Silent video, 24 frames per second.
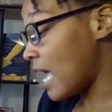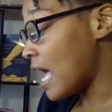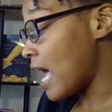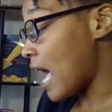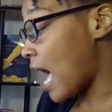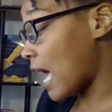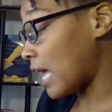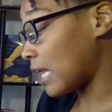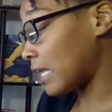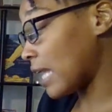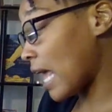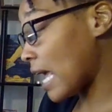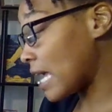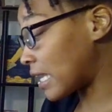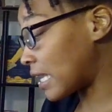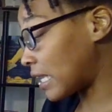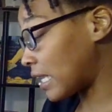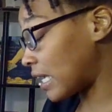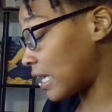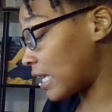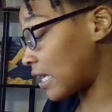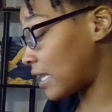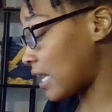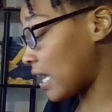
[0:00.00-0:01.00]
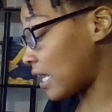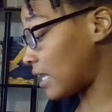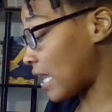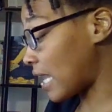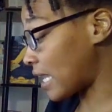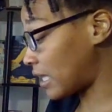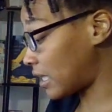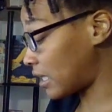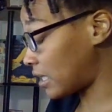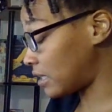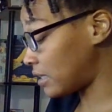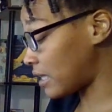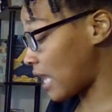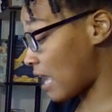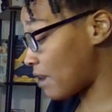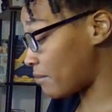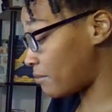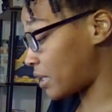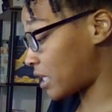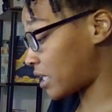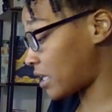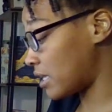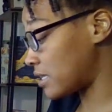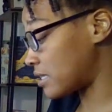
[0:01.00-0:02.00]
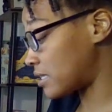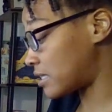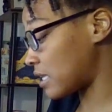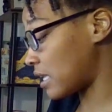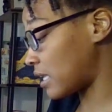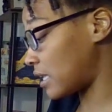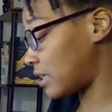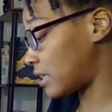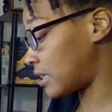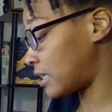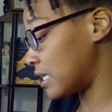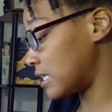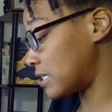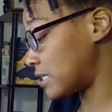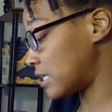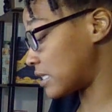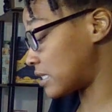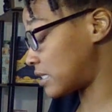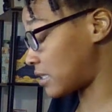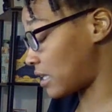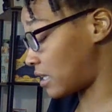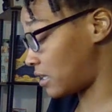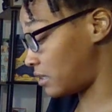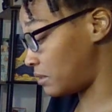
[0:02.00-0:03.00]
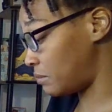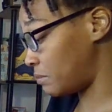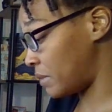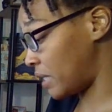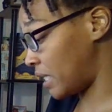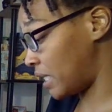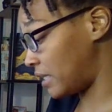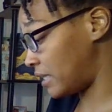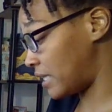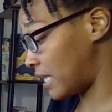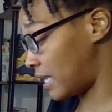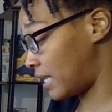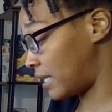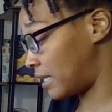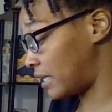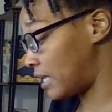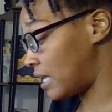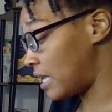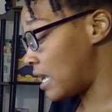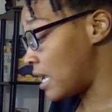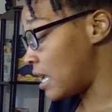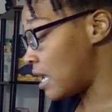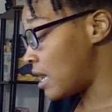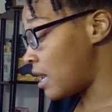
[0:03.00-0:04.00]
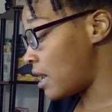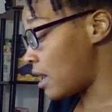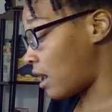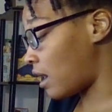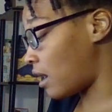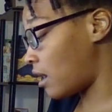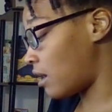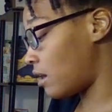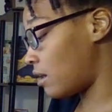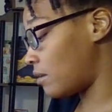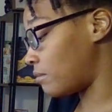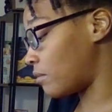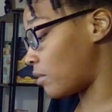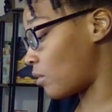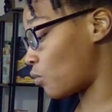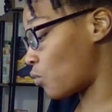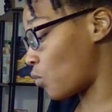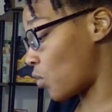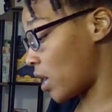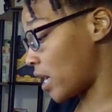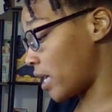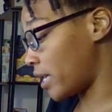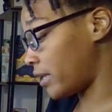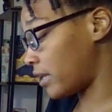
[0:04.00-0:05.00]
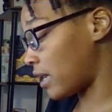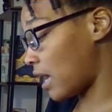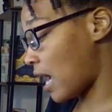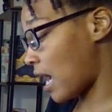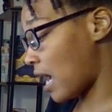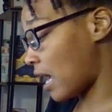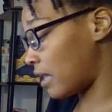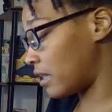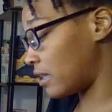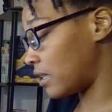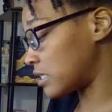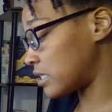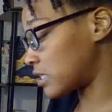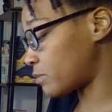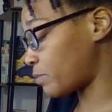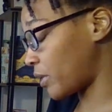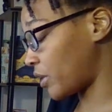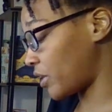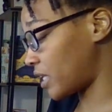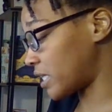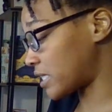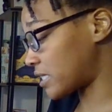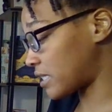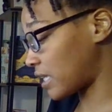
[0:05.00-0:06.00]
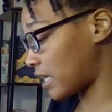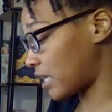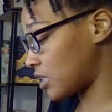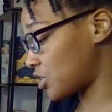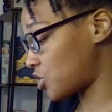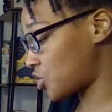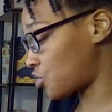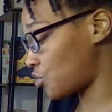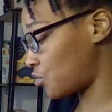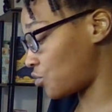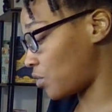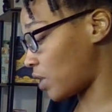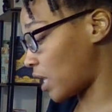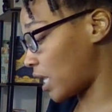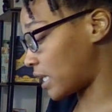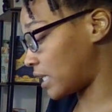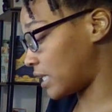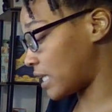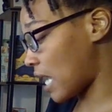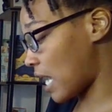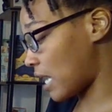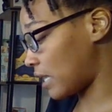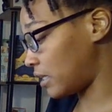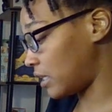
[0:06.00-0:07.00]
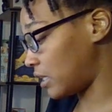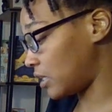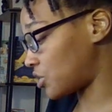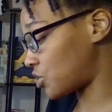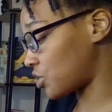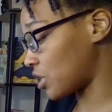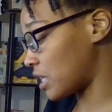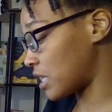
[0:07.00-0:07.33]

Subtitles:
I like it, and I like it a lot because this is telling me that, one, Spirit is saying to acknowledge